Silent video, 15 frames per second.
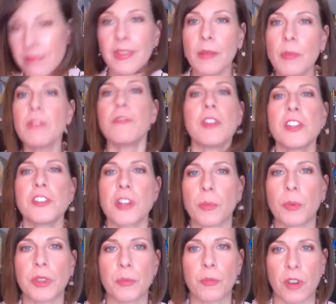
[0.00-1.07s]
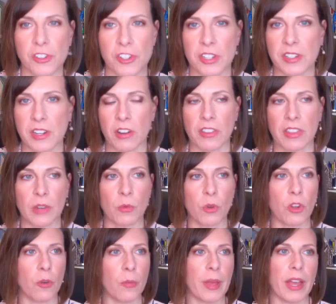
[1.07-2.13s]
Let me finish up with the brushes here and then we'll
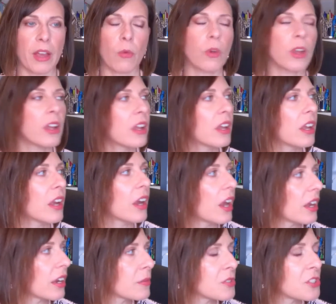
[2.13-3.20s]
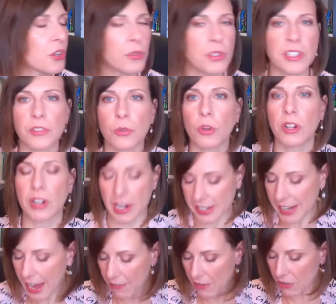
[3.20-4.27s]
go back. God, I'm so disorganized.
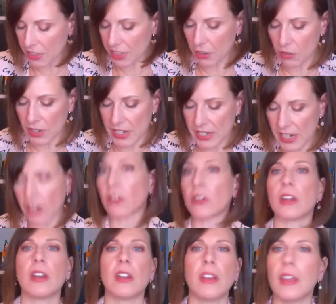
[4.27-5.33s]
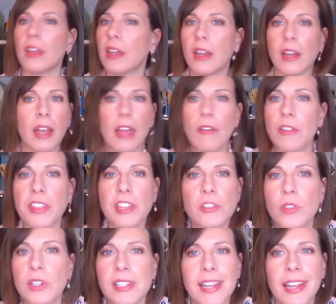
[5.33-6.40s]
I have everything written down.
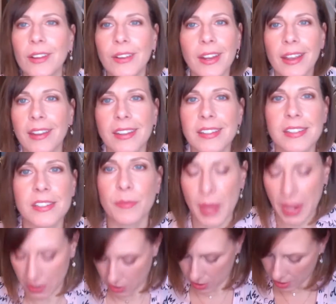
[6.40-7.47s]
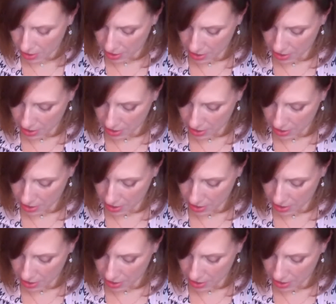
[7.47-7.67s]
Everything's written down and it doesn't matter.